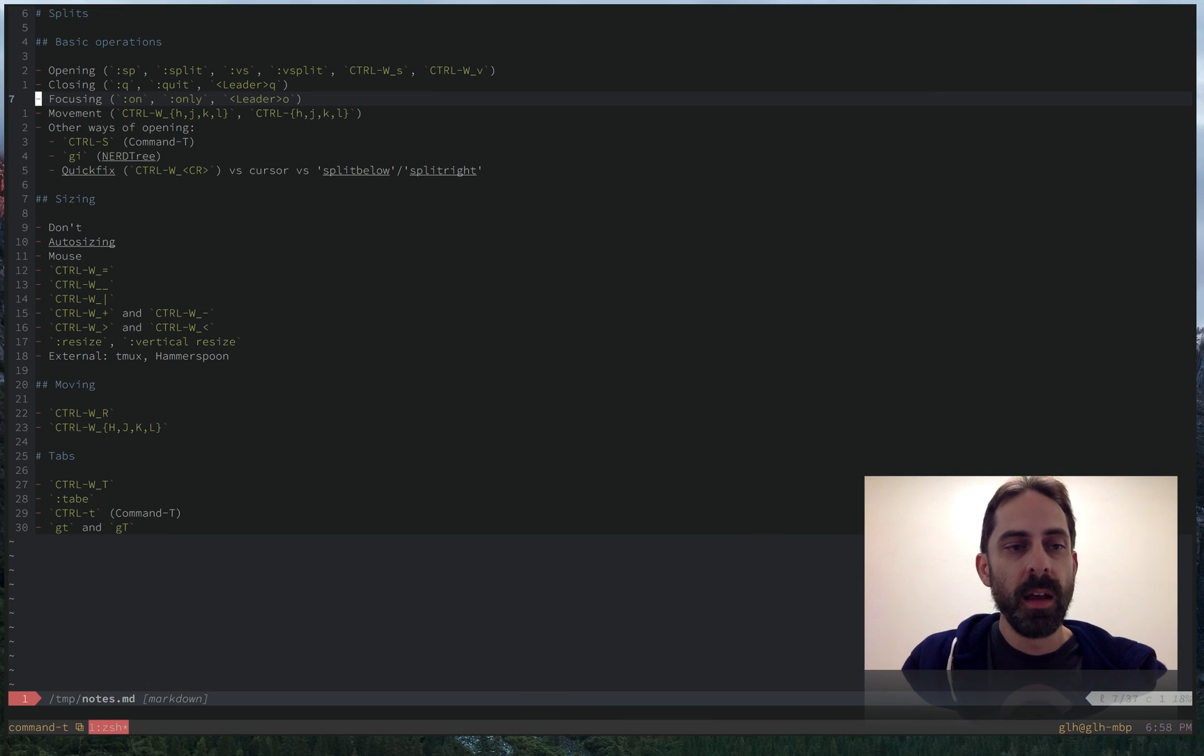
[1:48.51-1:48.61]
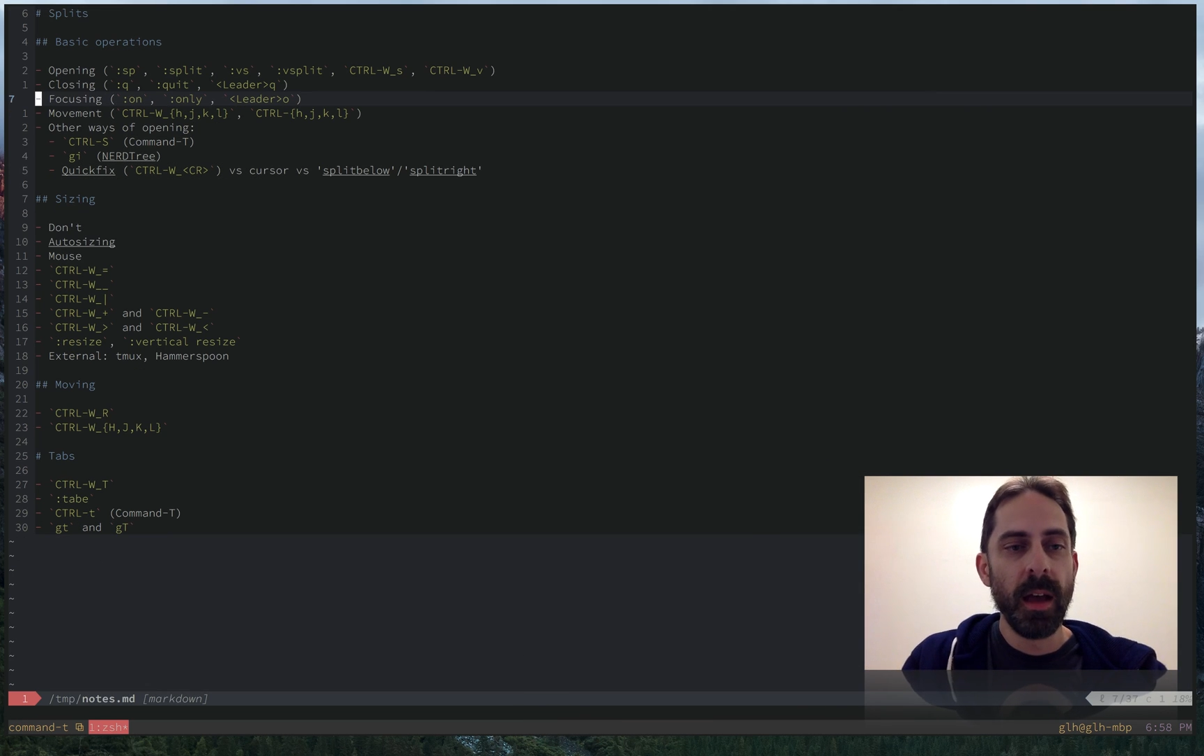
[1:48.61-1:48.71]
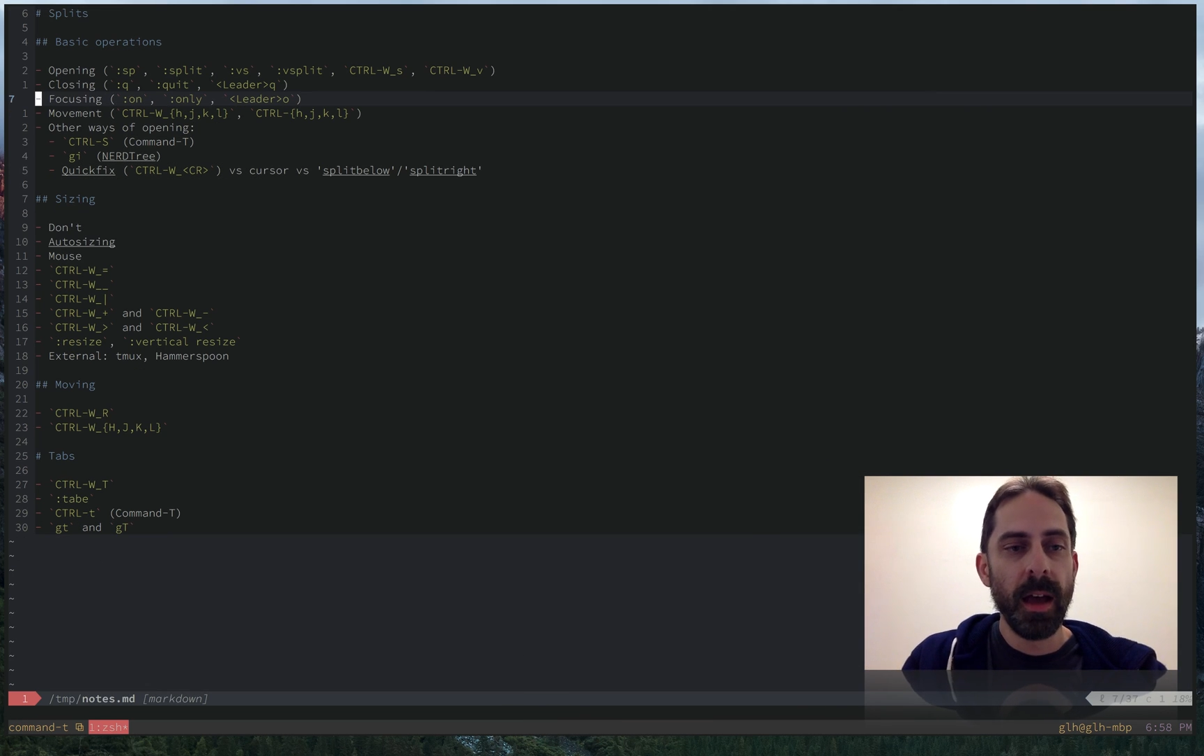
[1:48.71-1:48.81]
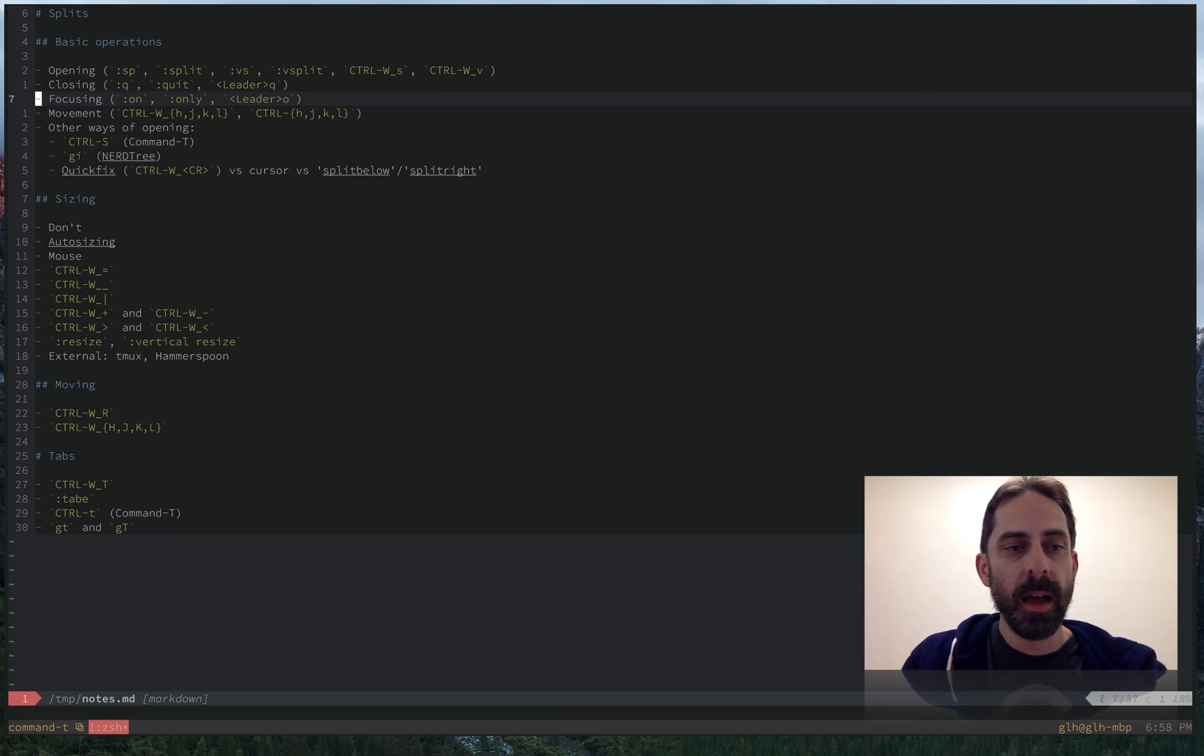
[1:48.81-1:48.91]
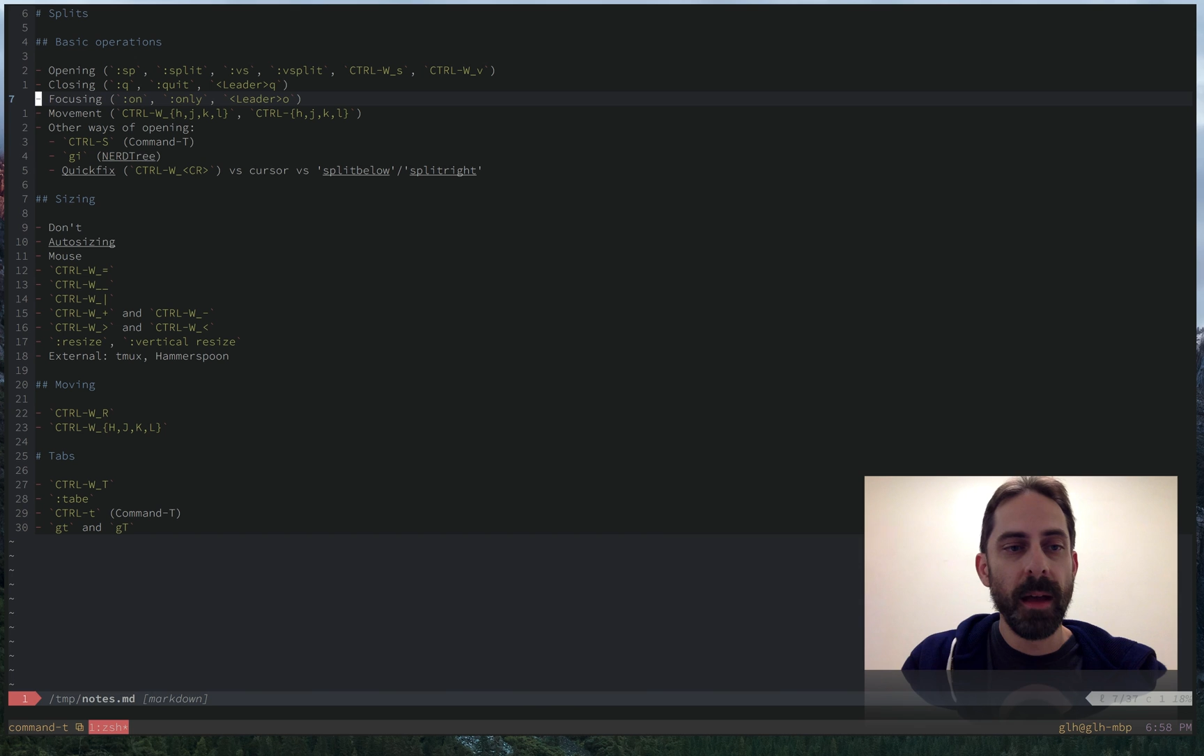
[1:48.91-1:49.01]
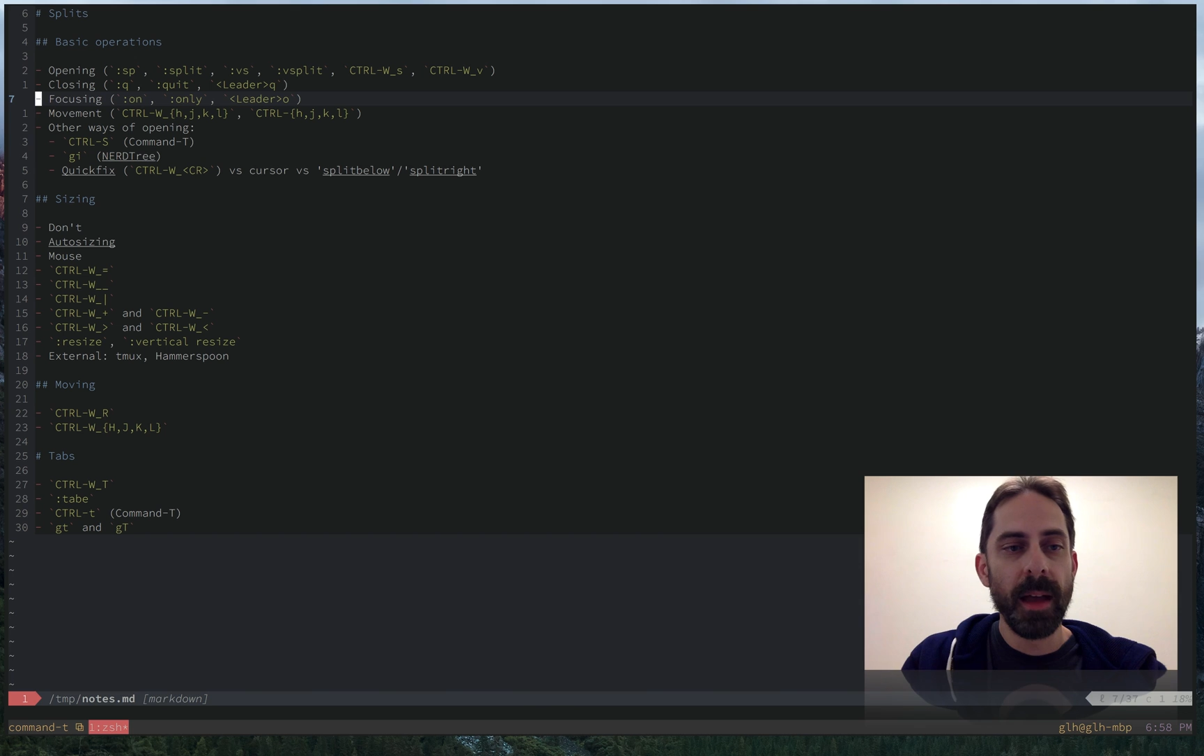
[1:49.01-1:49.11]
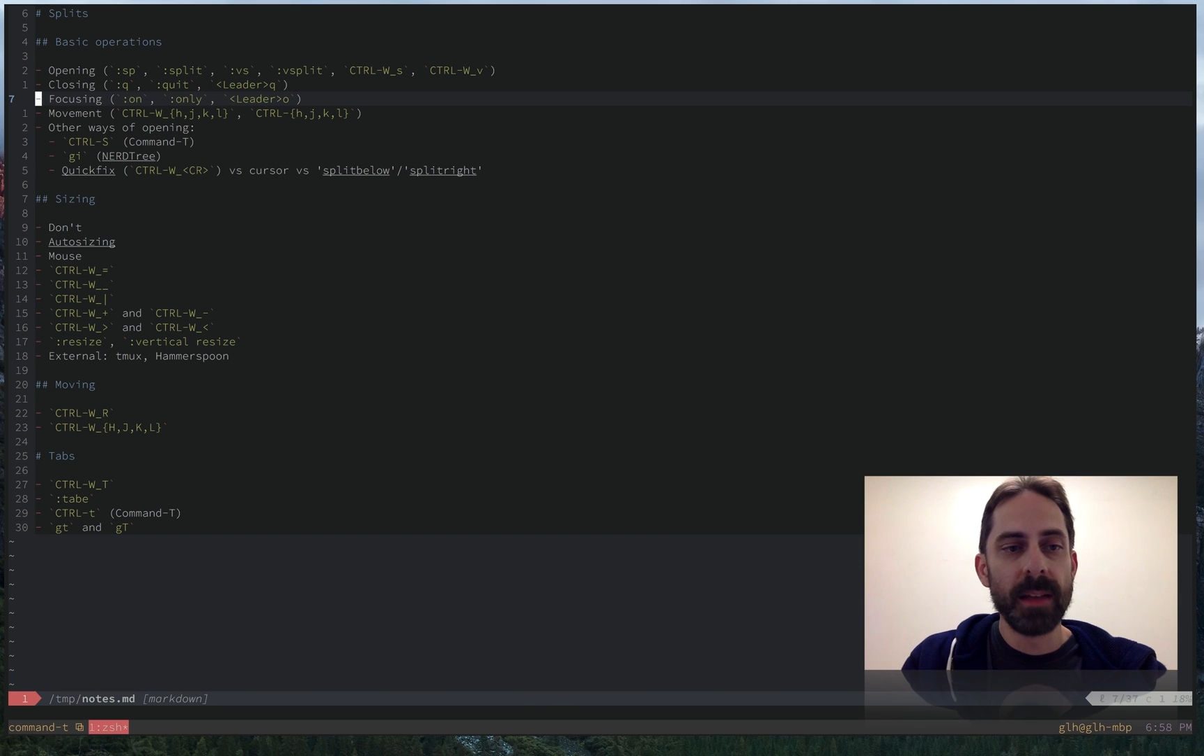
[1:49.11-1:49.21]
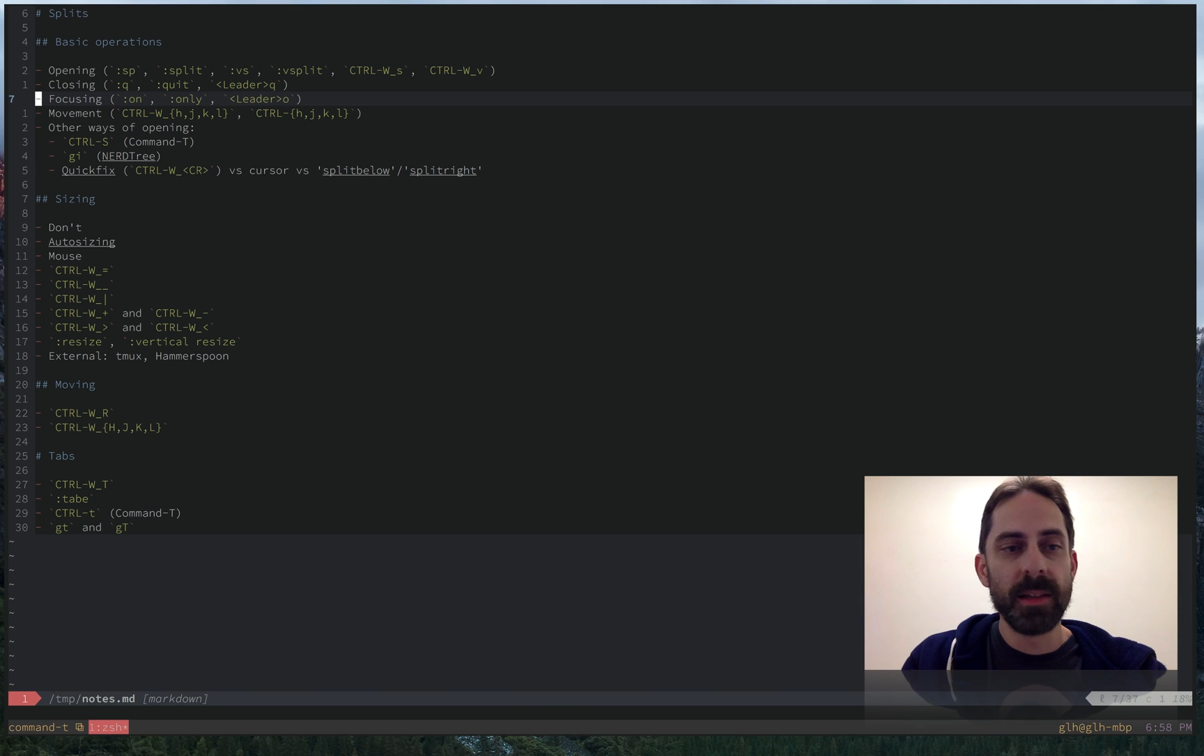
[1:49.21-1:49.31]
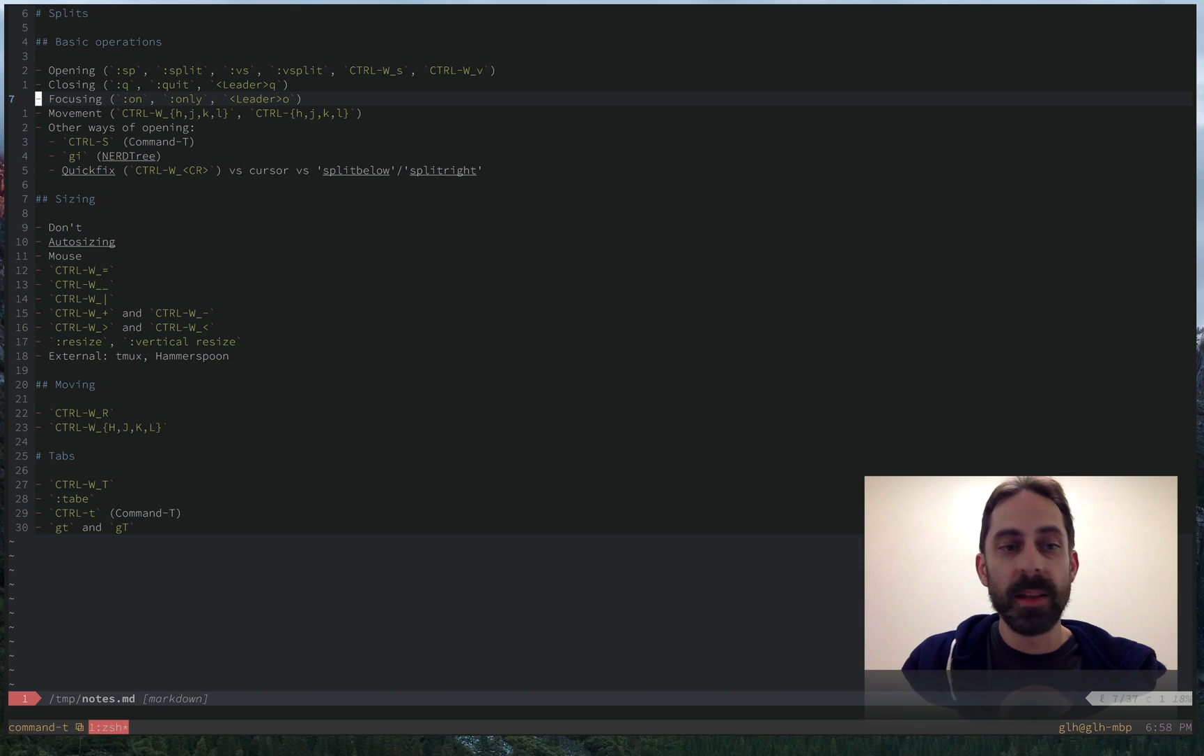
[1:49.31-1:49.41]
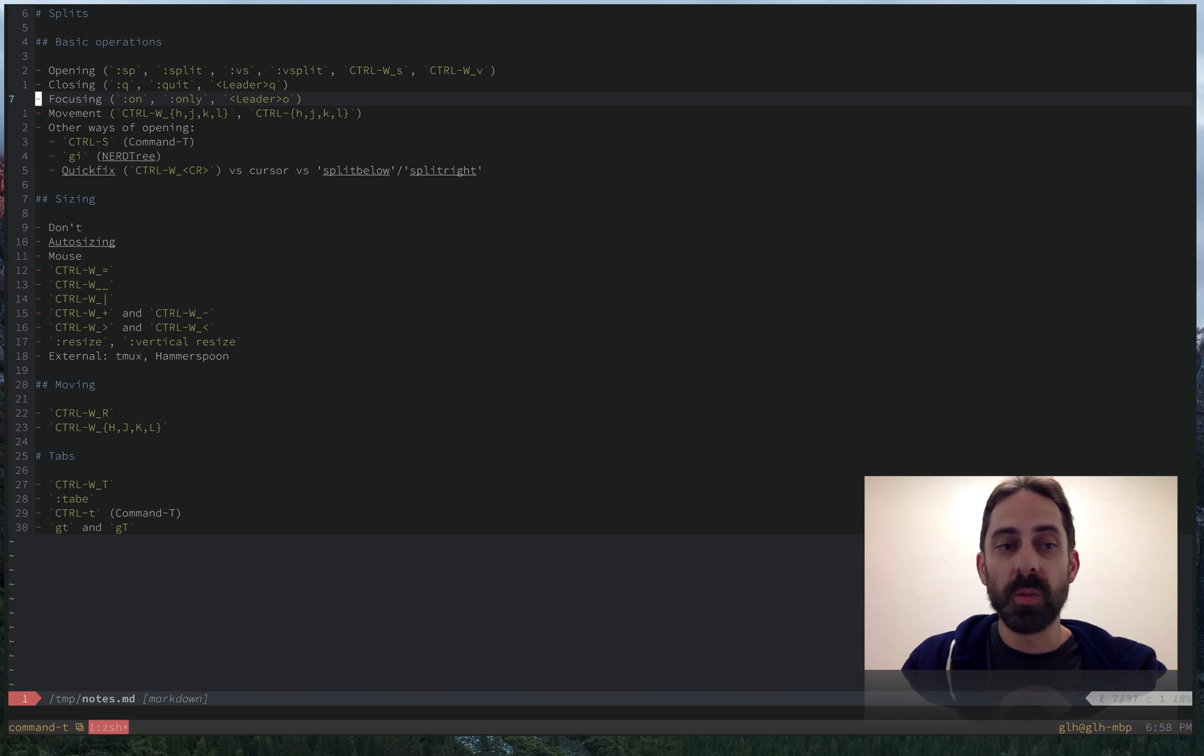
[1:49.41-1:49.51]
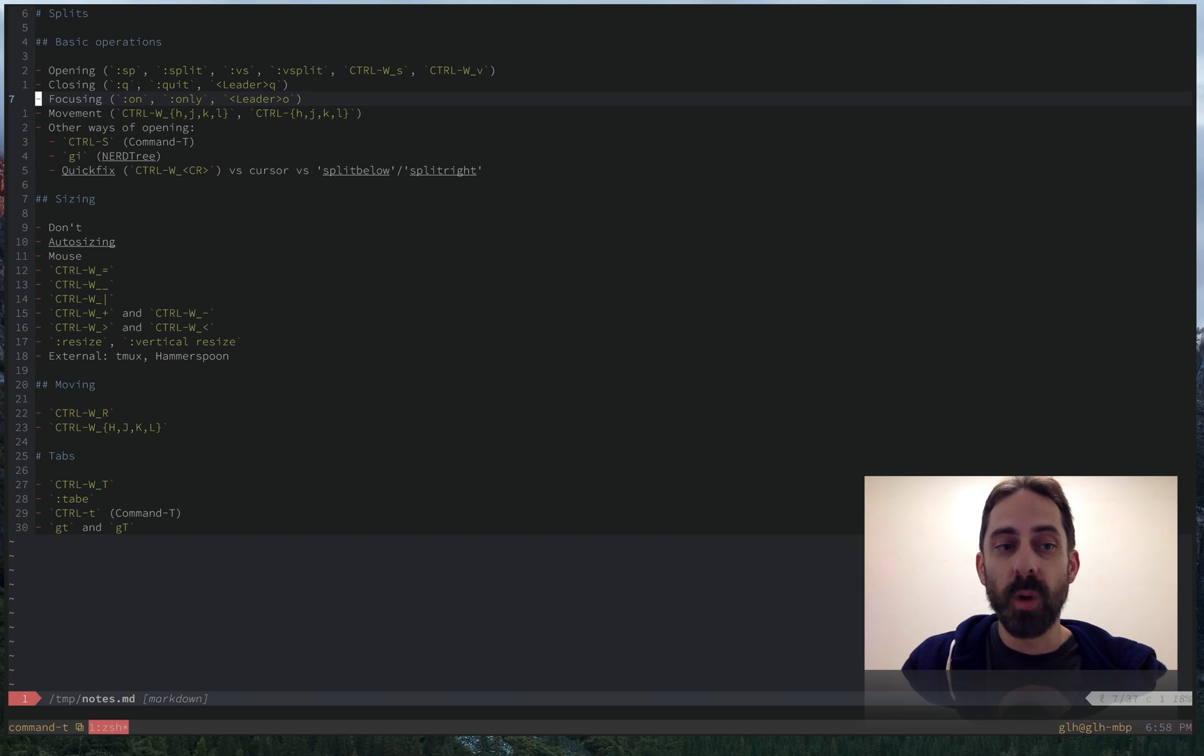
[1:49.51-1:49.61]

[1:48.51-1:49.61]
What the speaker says: And so that's